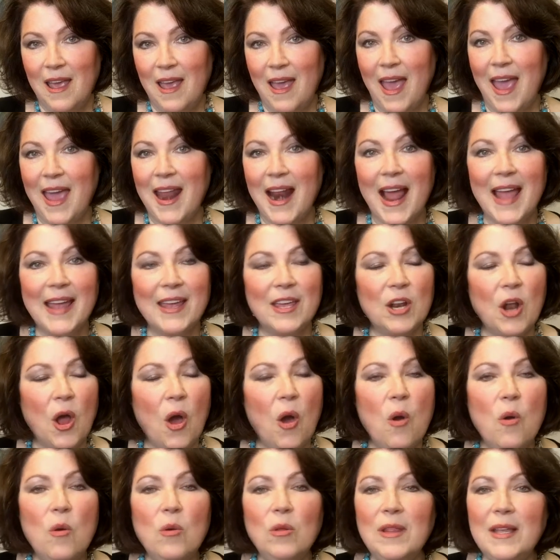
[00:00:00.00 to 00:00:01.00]
And I could
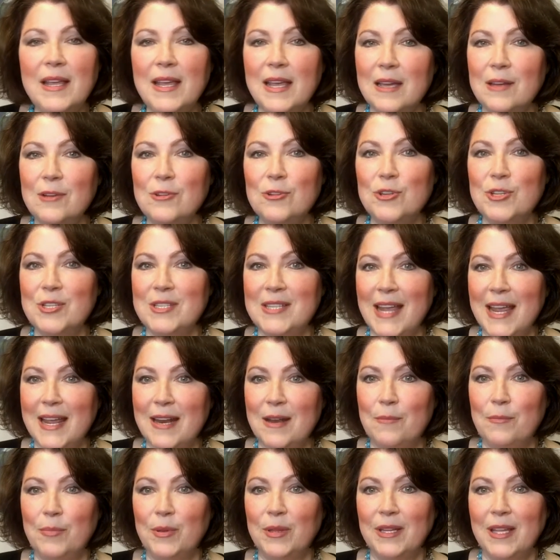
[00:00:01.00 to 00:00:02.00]
only understand
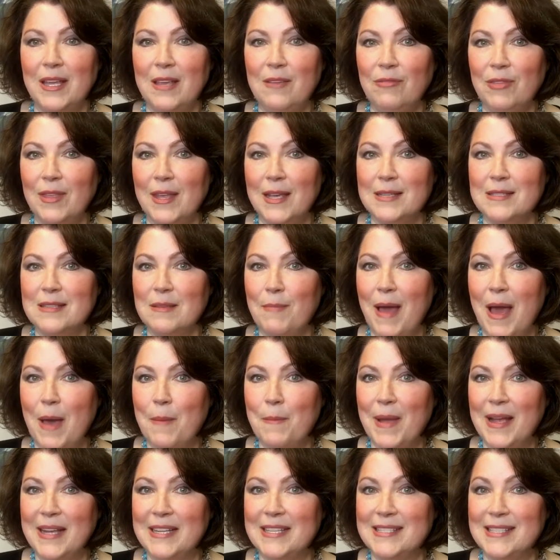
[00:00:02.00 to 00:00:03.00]
and believe things
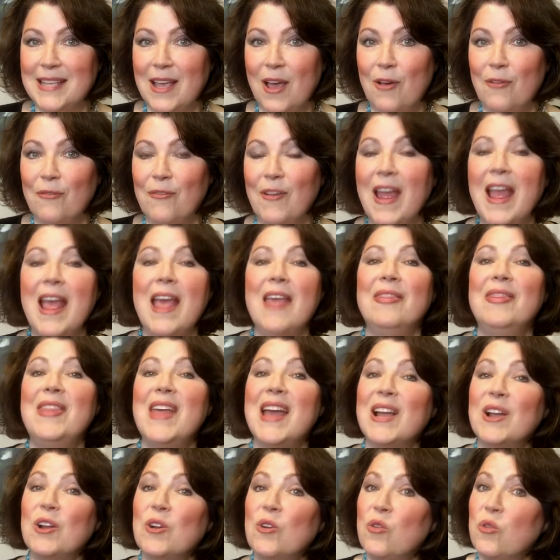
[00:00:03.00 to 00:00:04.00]
about myself
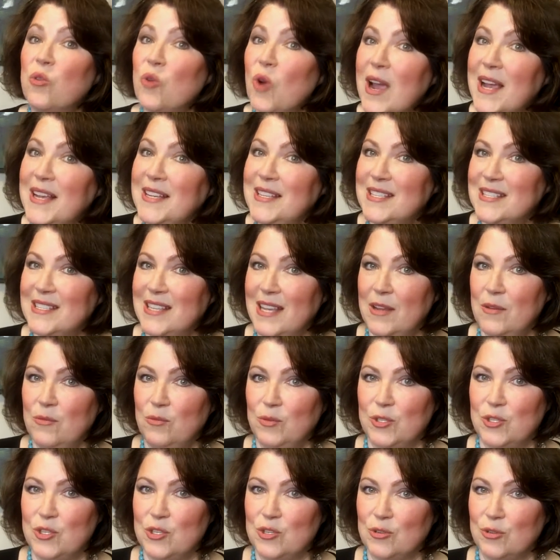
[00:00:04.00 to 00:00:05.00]
that Christ said
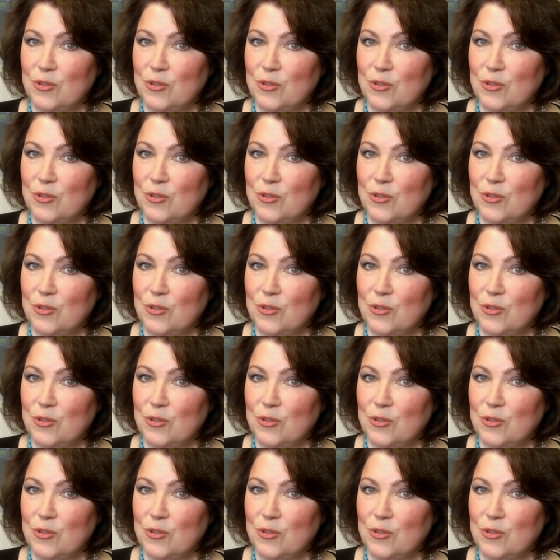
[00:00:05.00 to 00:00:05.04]
was